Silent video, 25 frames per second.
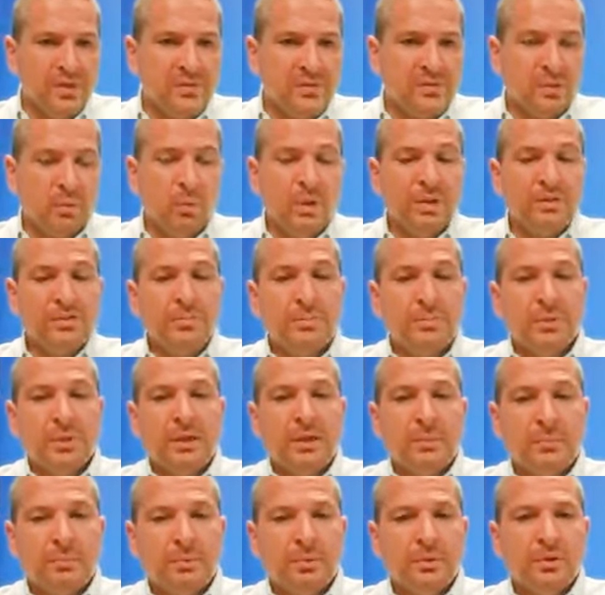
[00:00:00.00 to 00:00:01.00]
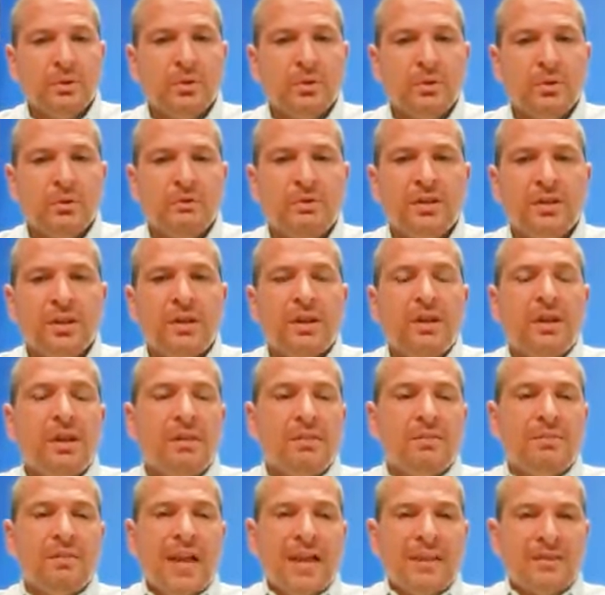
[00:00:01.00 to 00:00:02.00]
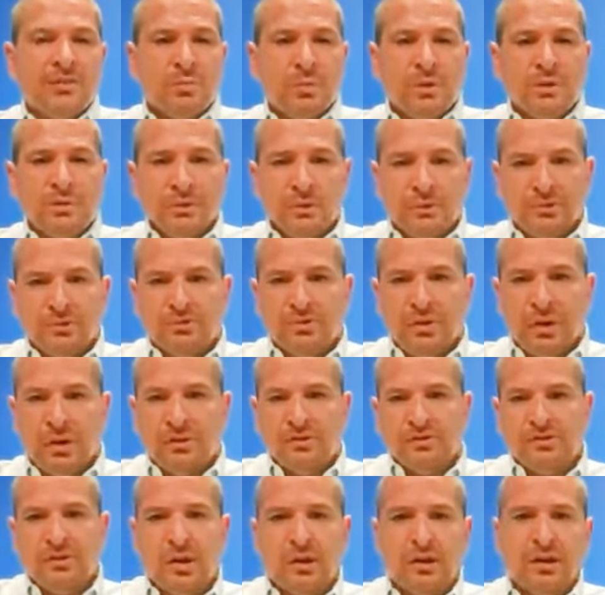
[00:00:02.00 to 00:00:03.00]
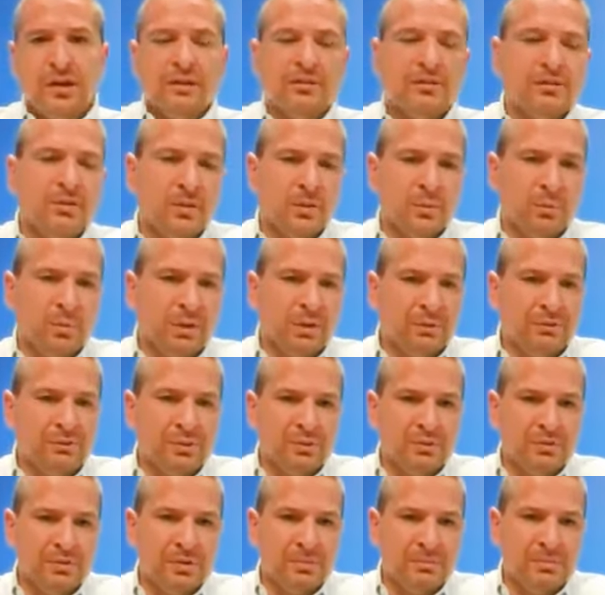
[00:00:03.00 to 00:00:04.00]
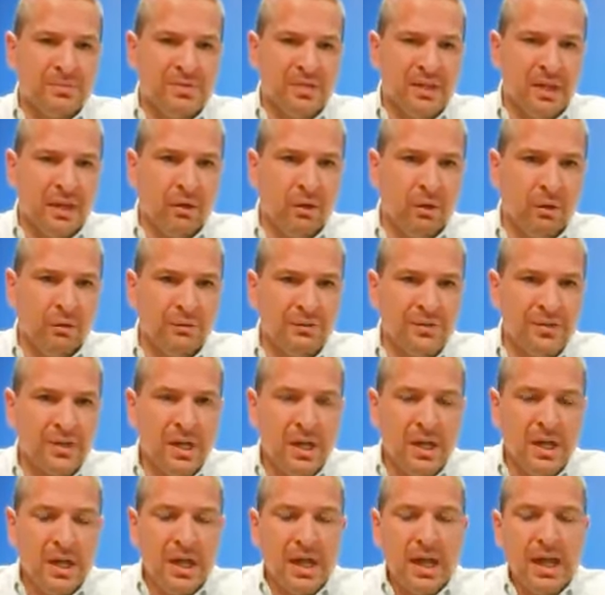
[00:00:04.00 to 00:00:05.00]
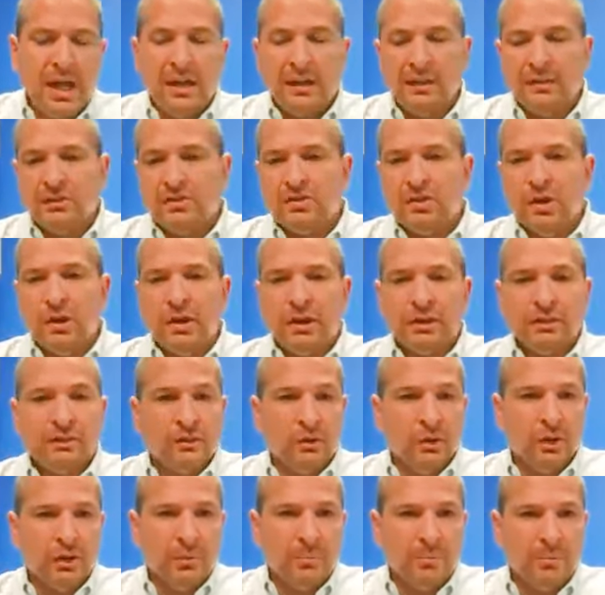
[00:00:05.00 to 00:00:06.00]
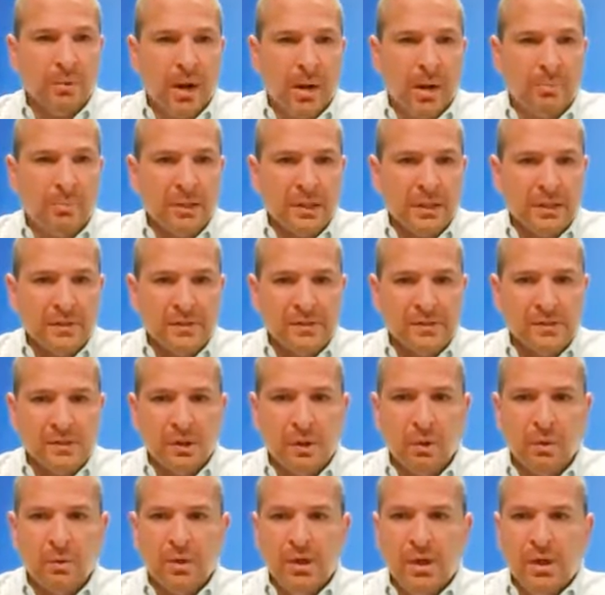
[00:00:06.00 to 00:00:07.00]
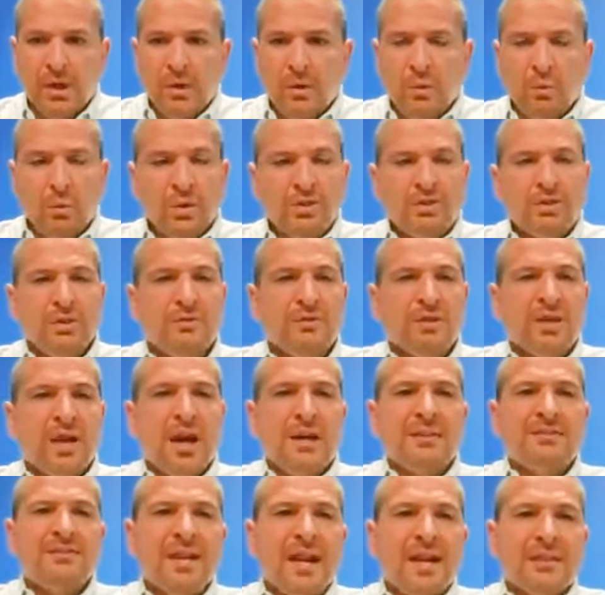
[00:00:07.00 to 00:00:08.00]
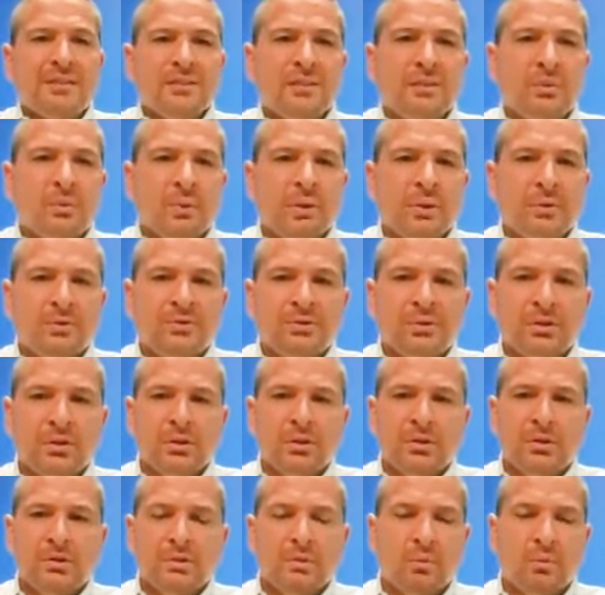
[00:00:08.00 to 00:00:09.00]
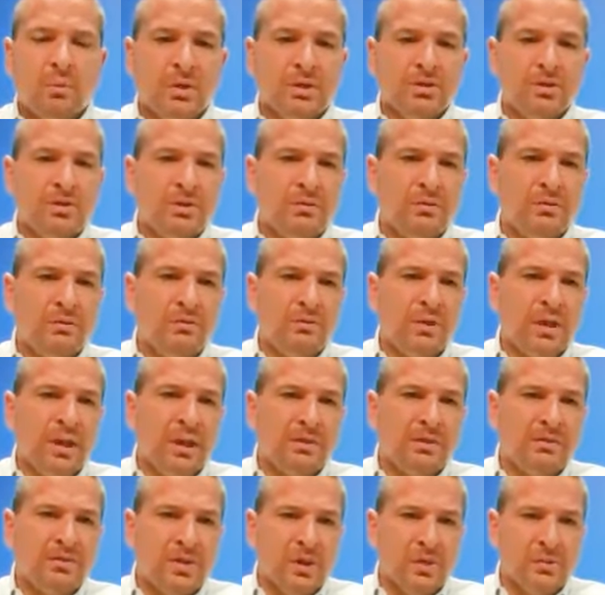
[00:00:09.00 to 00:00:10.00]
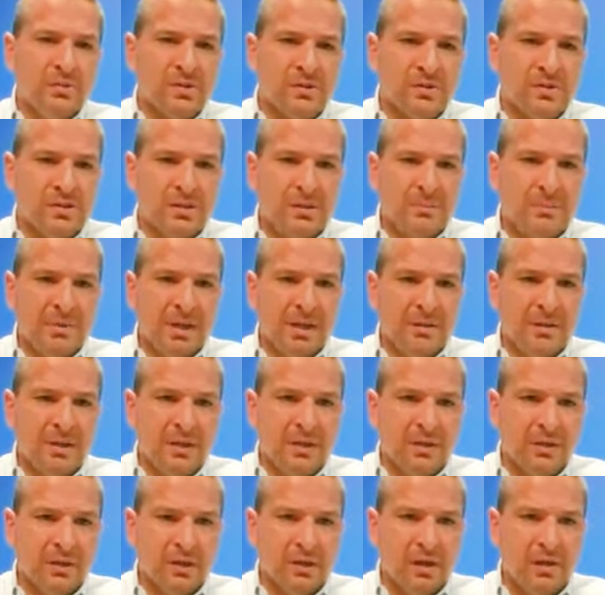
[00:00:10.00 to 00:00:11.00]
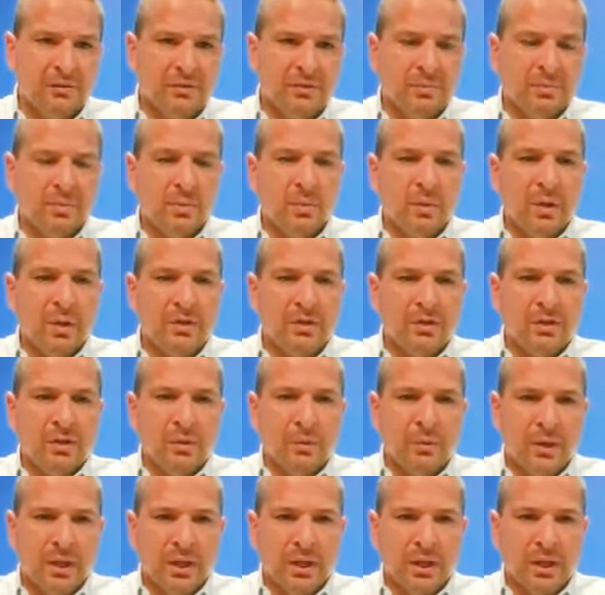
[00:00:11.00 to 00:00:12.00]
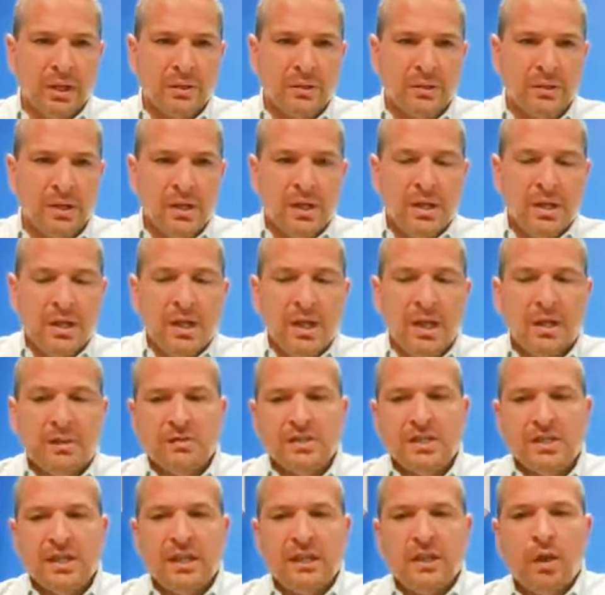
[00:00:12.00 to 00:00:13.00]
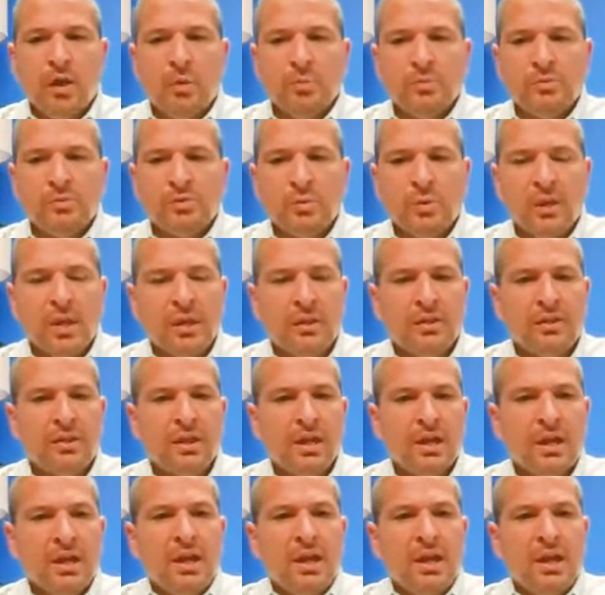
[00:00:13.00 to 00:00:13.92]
So once pre-approved, that's when you'll start talking to the realtors themselves and starting to look at properties. So once you've contacted a realtor, once you've uh, chosen somebody that you're comfortable with going and, and seeing homes with,